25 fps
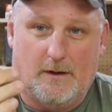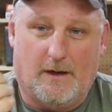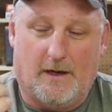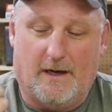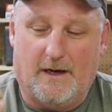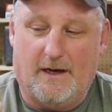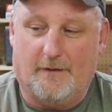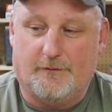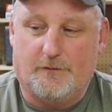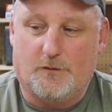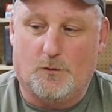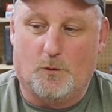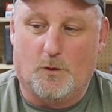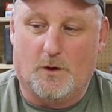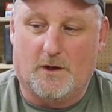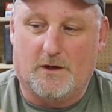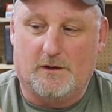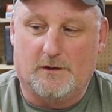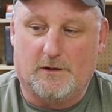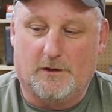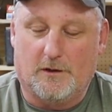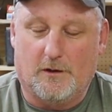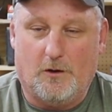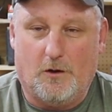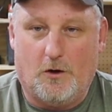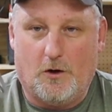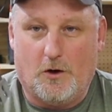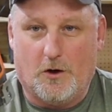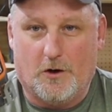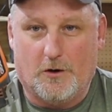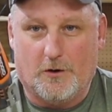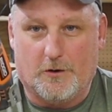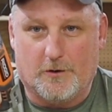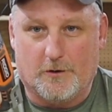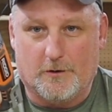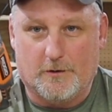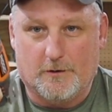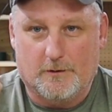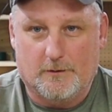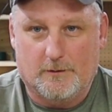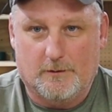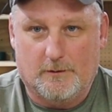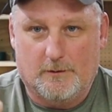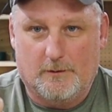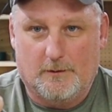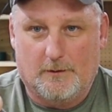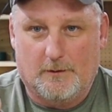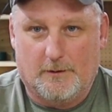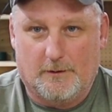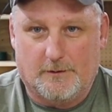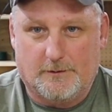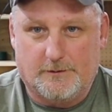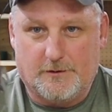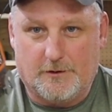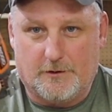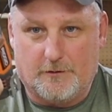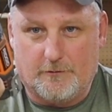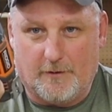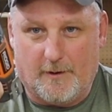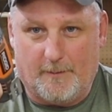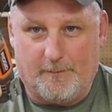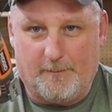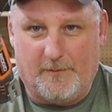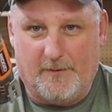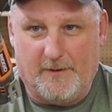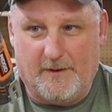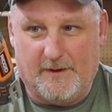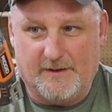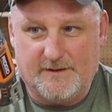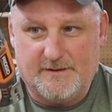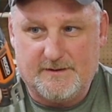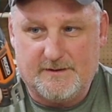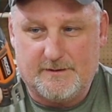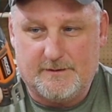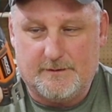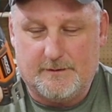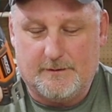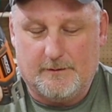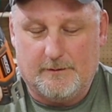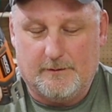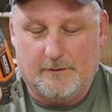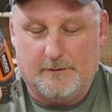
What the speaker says: I have to work a little harder to grip this